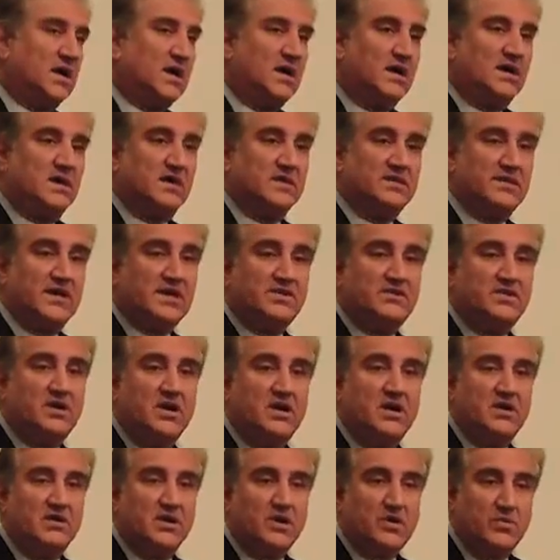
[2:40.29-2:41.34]
That
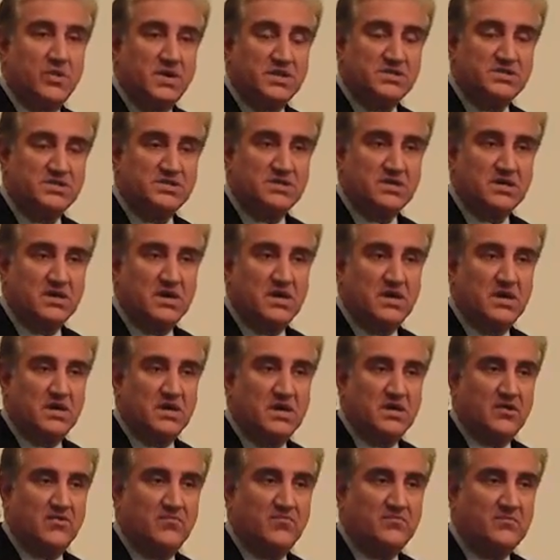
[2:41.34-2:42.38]
request
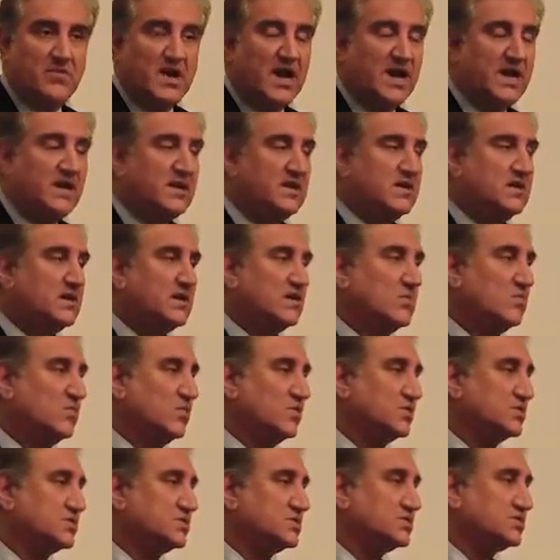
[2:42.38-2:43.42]
of mine
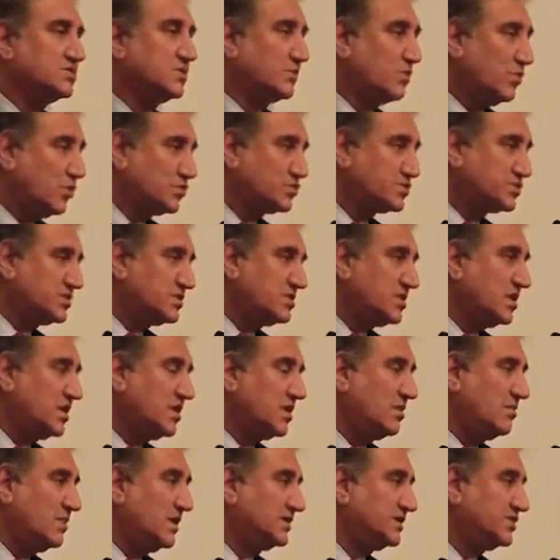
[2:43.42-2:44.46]
was supported
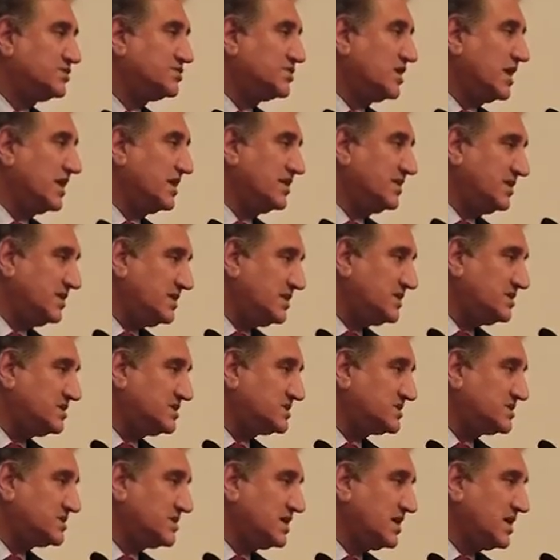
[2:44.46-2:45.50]
by the
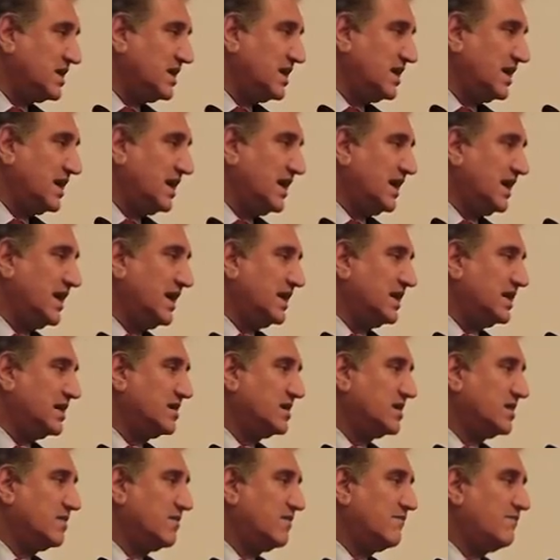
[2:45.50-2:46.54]
Chinese, and
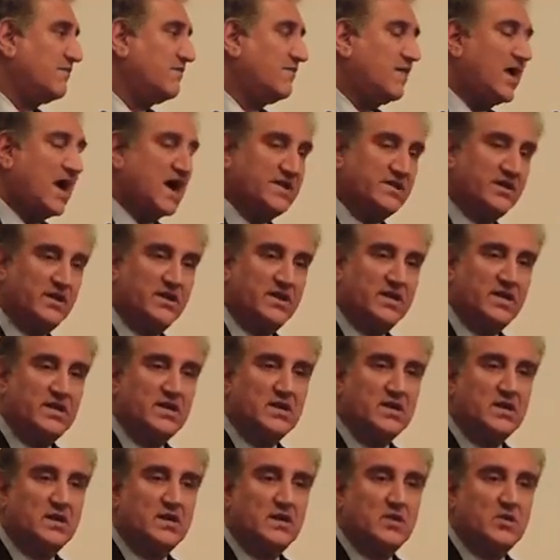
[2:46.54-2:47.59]
finally
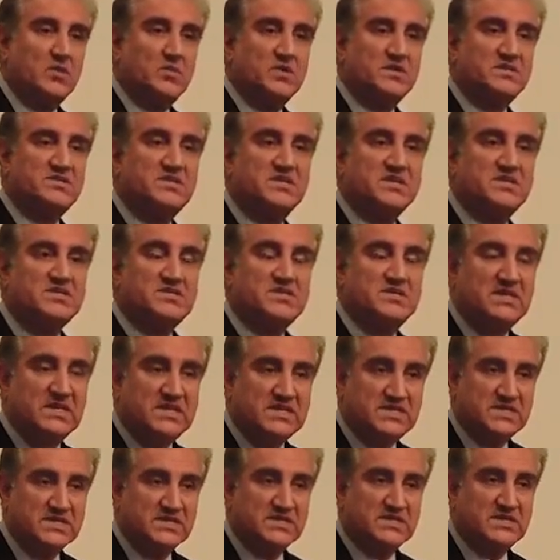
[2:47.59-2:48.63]
we
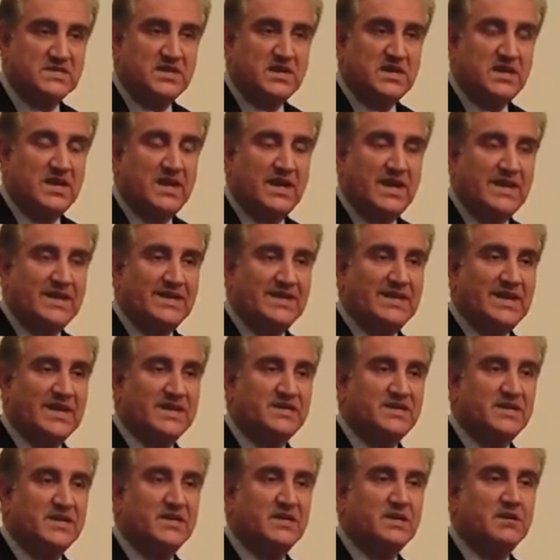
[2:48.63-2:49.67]
succeeded in
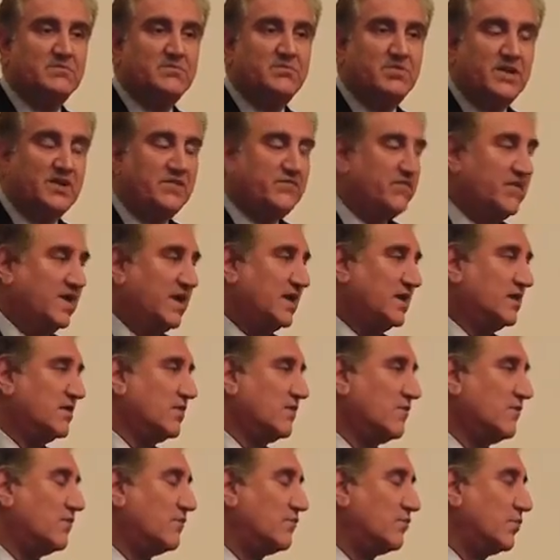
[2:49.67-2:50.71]
getting a briefing
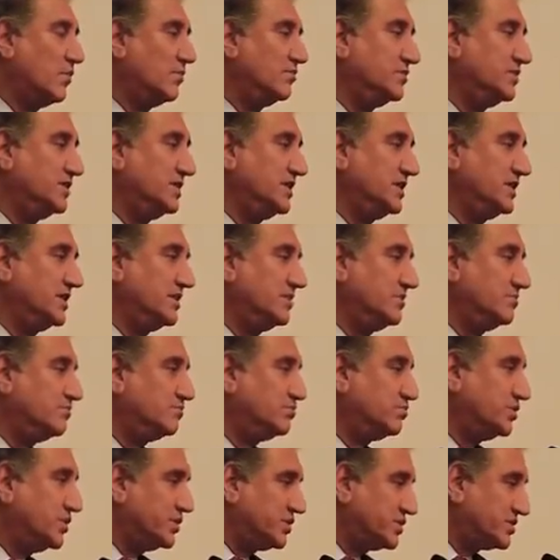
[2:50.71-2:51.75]
from the
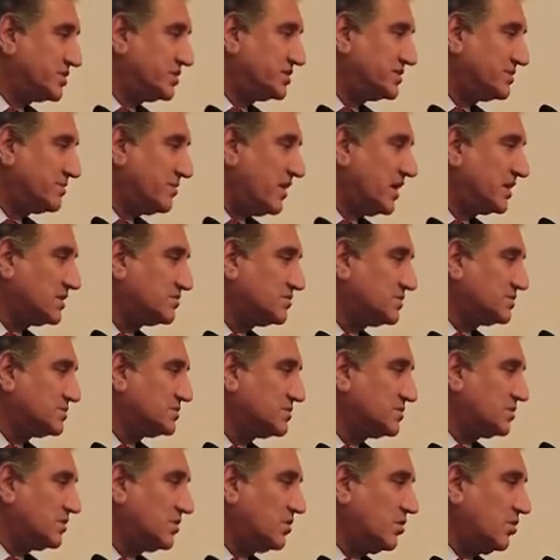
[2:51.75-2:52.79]
political department
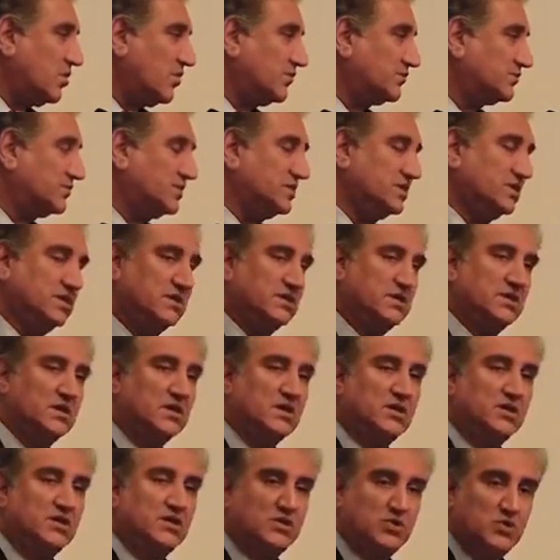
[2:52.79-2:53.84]
of
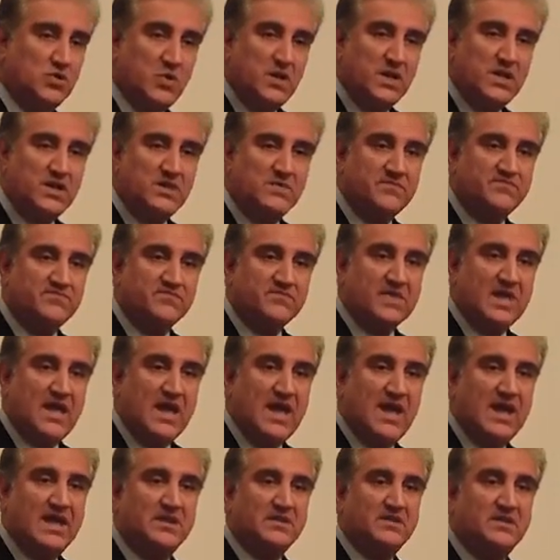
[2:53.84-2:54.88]
the UN
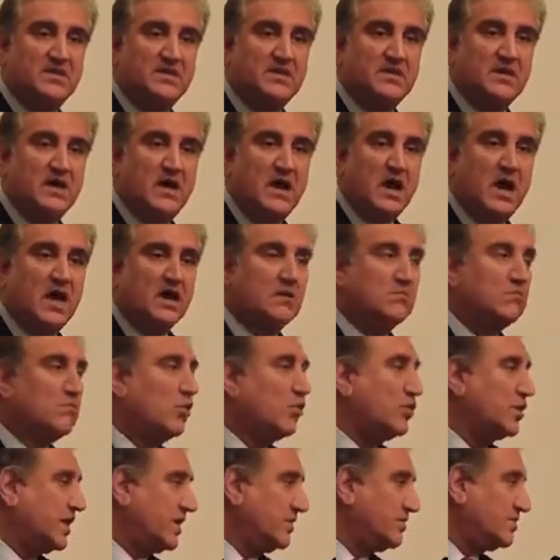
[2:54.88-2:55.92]
and the
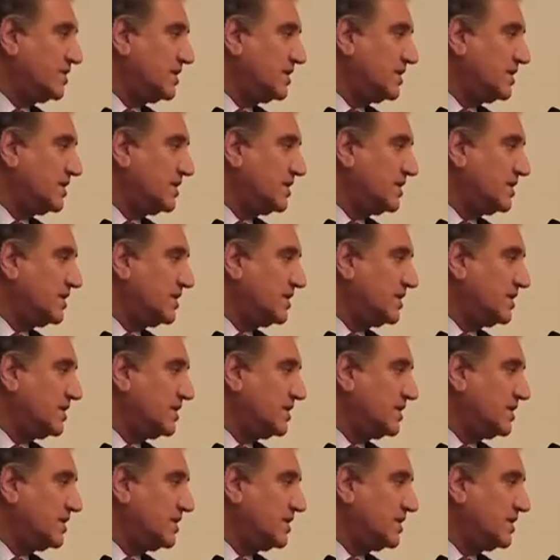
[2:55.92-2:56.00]
unvoted